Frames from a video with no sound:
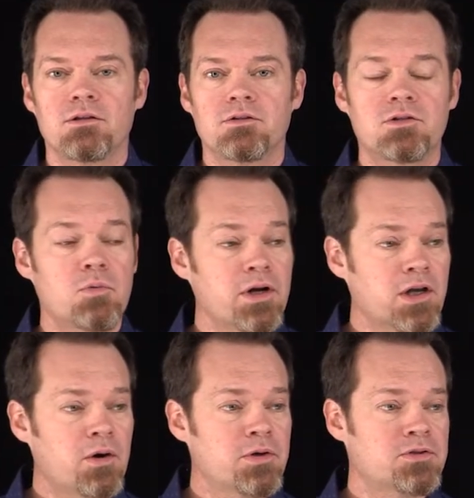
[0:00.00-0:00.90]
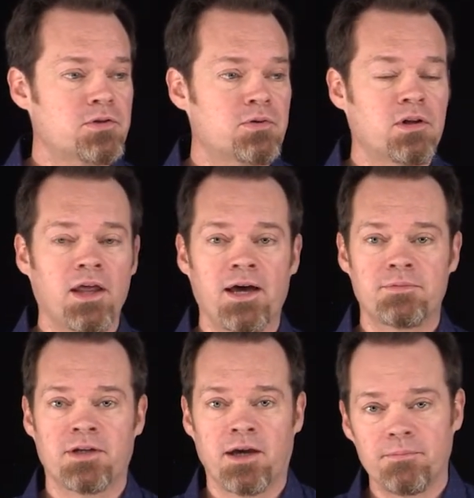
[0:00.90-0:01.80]
So we're going to go into the
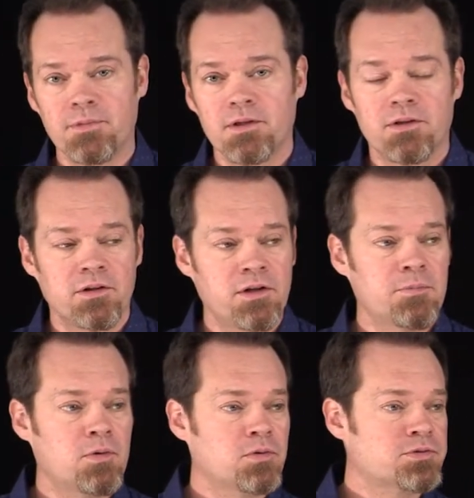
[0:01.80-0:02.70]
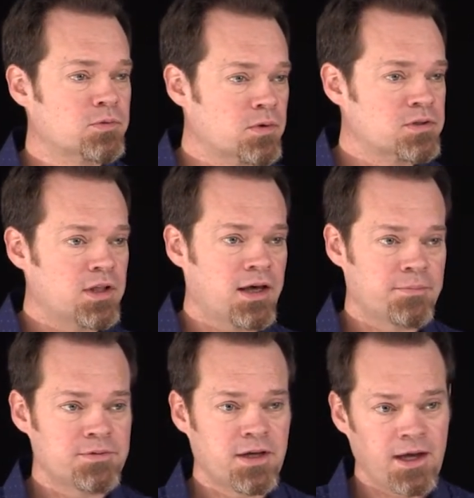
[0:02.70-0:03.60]
labs app, the Nimble Storage
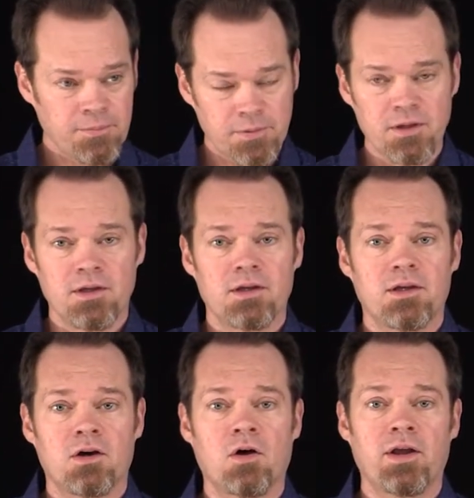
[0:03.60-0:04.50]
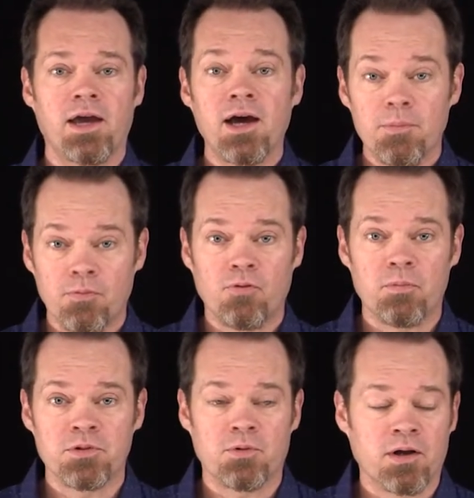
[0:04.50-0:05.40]
Labs app, called AI
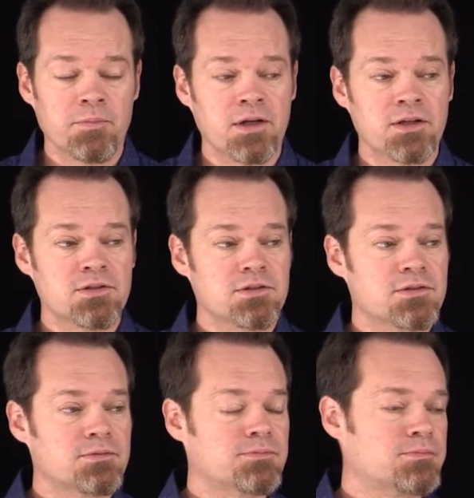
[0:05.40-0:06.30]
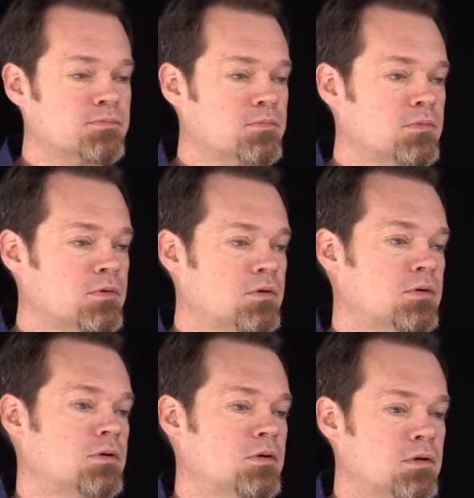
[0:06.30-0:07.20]
Performance Recommendations.
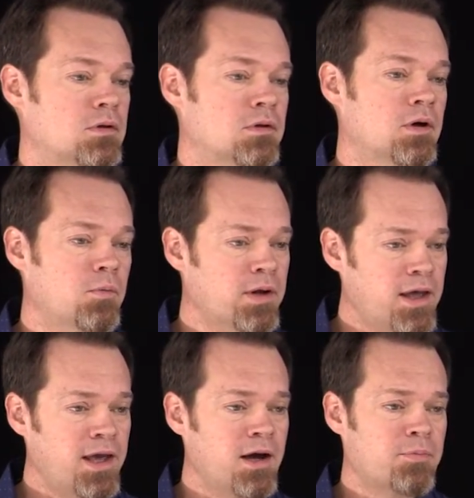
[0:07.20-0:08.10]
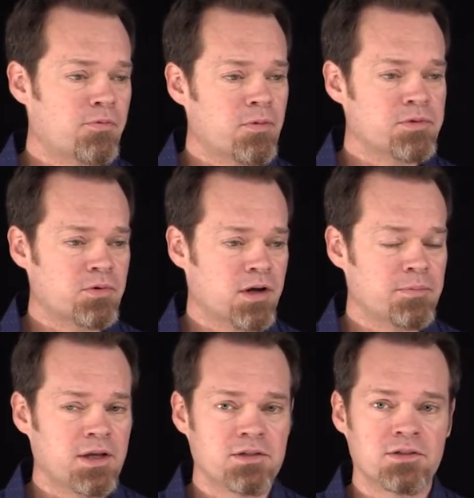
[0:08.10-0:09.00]
Now, what AI Performance
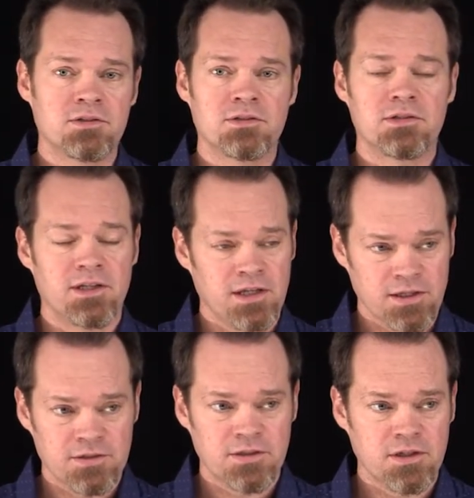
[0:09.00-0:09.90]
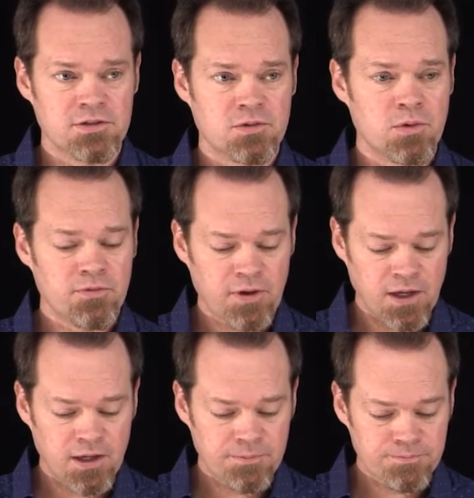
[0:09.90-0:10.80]
Recommendations is sort of
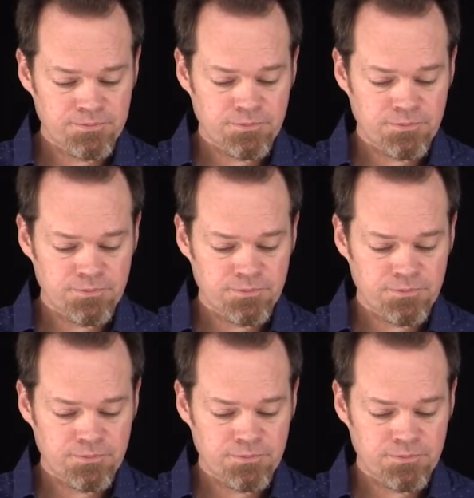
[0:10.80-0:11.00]
a